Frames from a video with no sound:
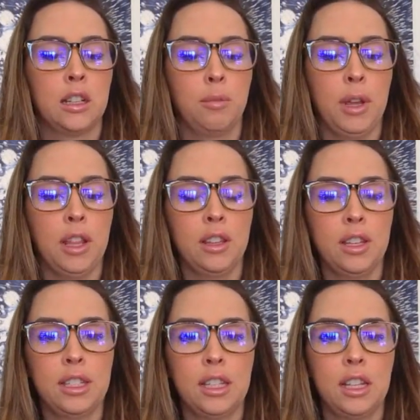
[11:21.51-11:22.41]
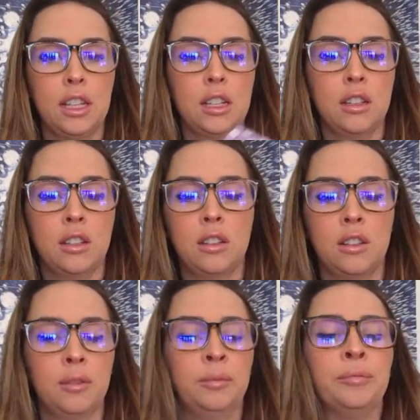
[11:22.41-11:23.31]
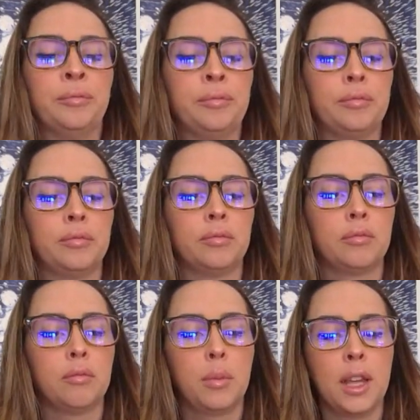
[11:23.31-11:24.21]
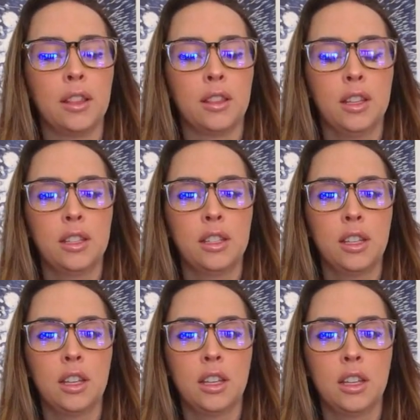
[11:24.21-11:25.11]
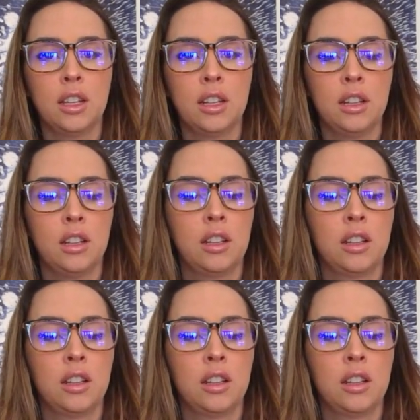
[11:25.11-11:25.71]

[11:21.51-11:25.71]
bend this in, bend this in.